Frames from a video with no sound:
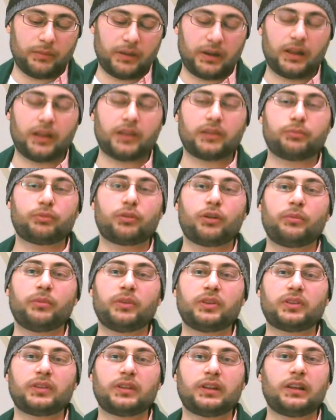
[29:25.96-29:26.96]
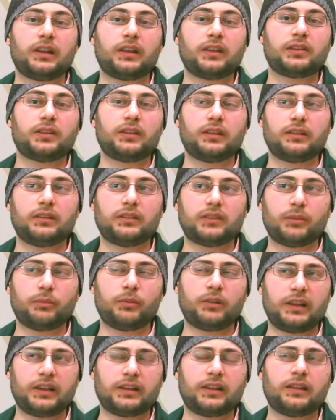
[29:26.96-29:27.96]
Allah's promise, and Allah,
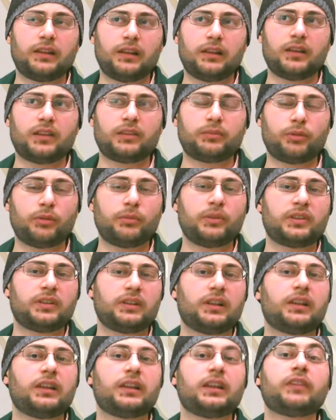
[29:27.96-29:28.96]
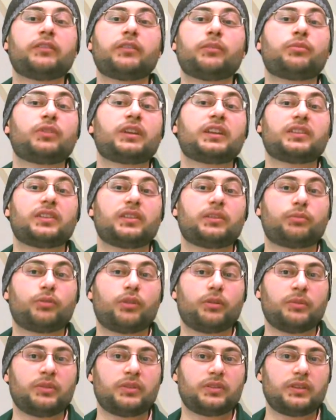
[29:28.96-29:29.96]
somehow like that, Allah's promise, and Allah never breaks His
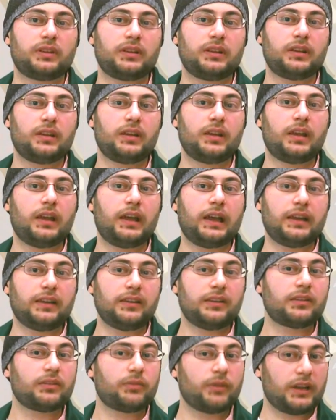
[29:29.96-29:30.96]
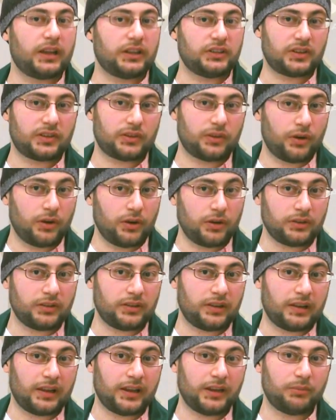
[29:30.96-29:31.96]
promise. And this, what I just
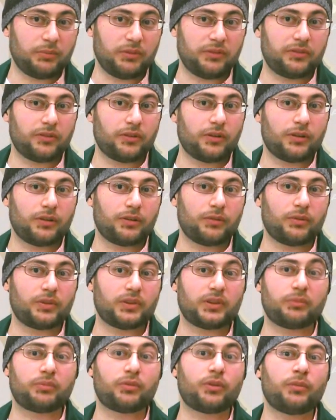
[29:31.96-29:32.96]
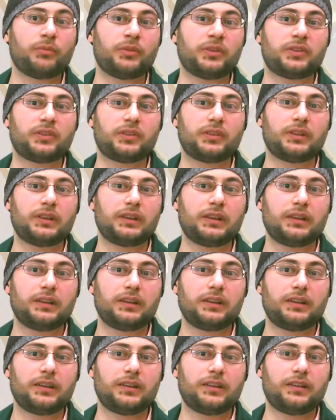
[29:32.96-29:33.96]
heard the night before, was a promise.
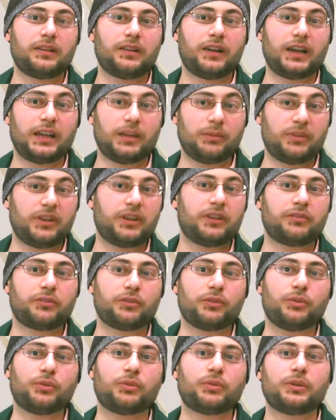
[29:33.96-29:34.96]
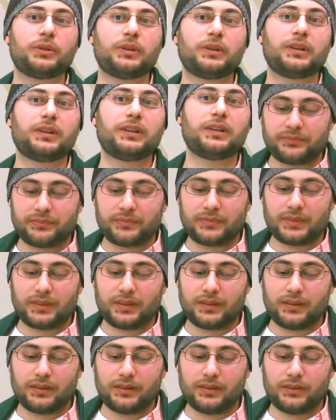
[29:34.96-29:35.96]
I am there for you.
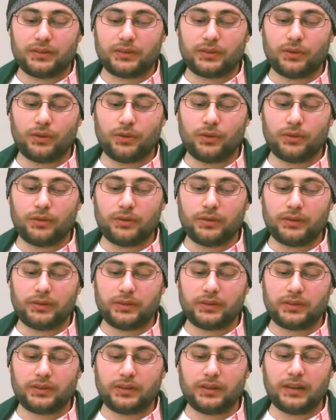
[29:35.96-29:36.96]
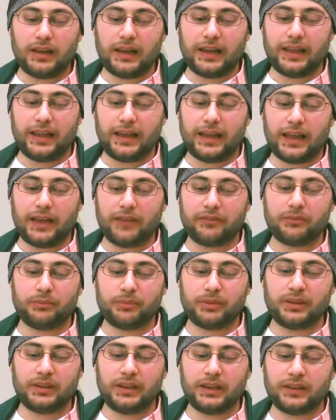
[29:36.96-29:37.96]
So still, I haven't
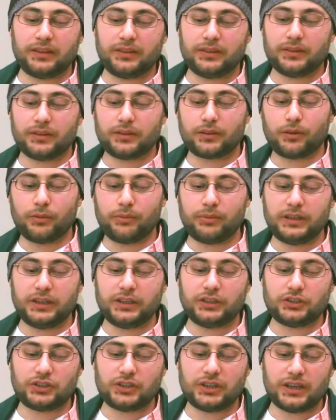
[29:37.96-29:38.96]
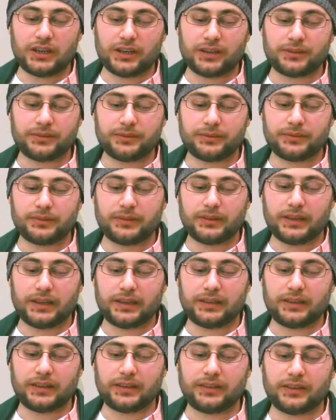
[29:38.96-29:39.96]
been yet complete Shia
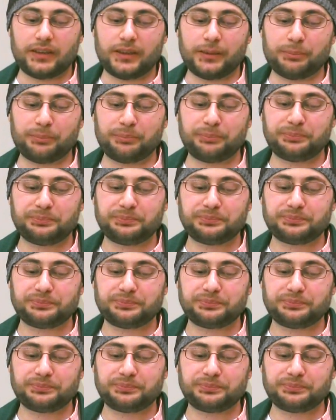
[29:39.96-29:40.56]
at that time.